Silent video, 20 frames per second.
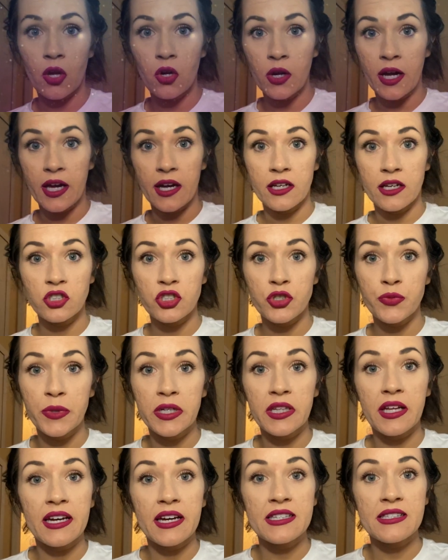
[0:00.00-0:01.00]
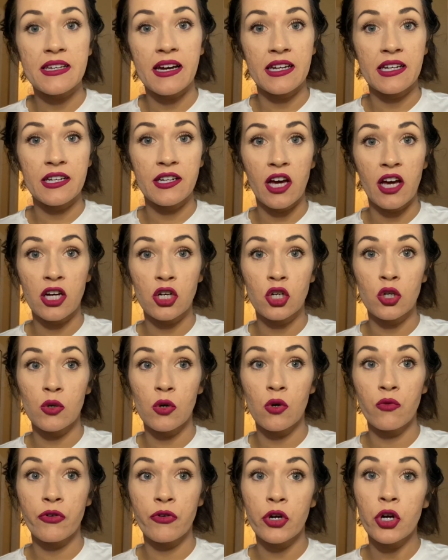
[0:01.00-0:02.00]
Okay, just realized I did not go
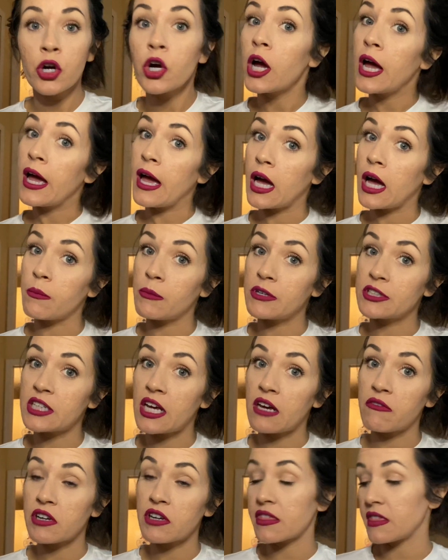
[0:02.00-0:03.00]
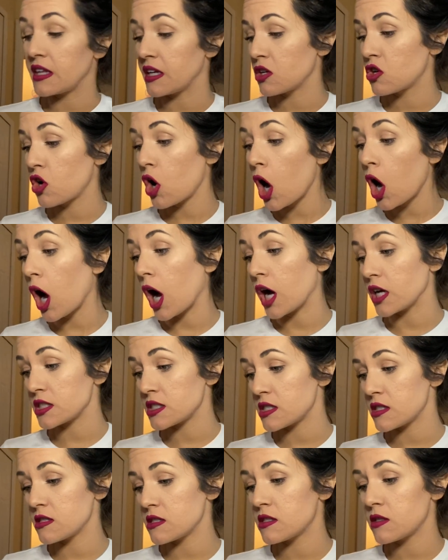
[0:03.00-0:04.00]
over how much everything
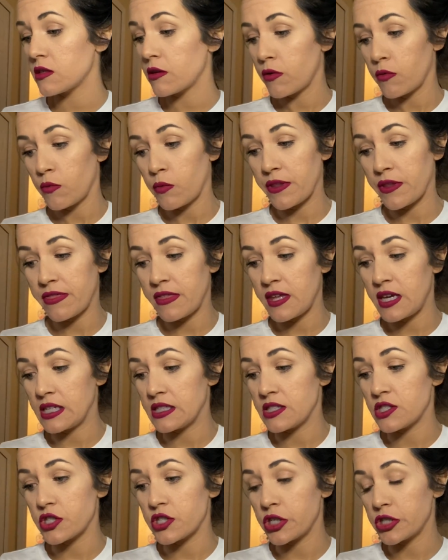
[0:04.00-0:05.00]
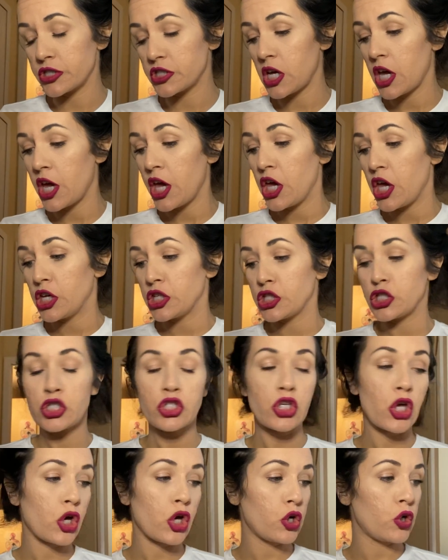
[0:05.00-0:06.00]
costs with the insert.
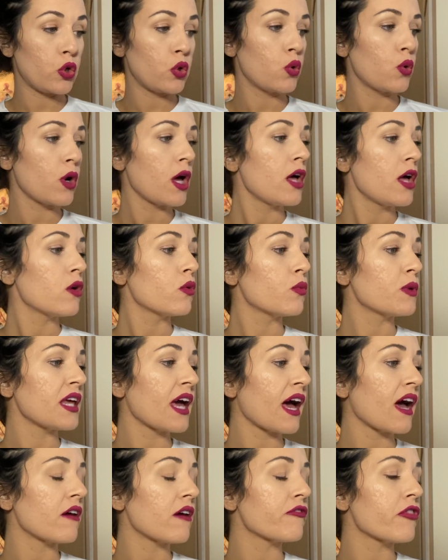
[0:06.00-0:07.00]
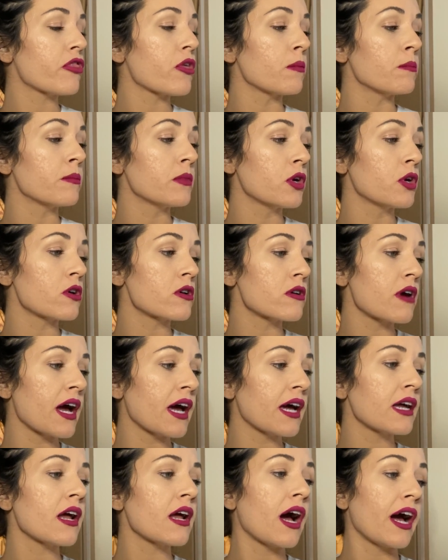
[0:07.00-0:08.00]
So we have the
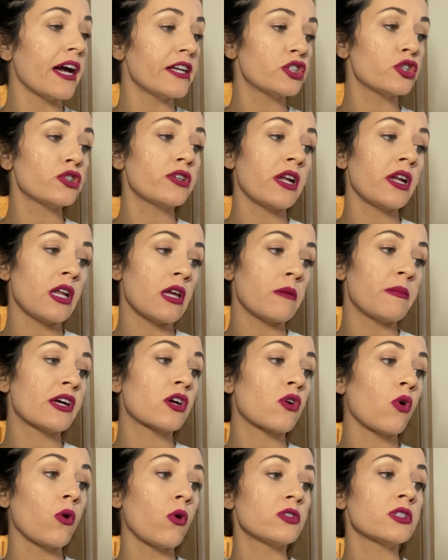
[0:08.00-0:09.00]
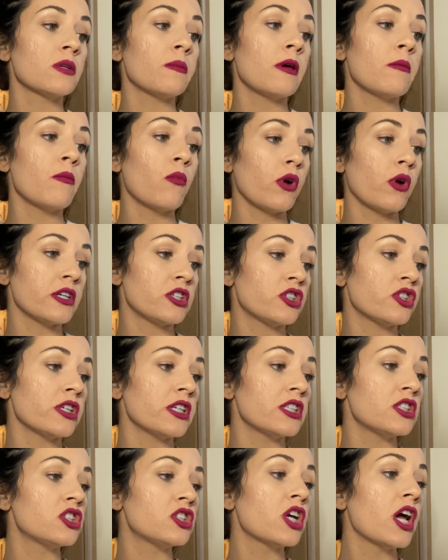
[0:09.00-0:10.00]
Murad Hydrodynamic Ultimate
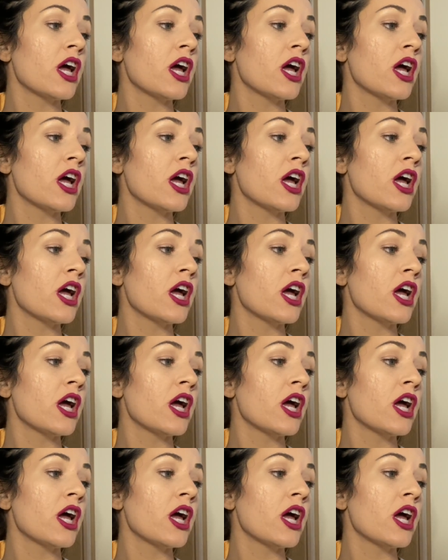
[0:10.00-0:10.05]
Moisture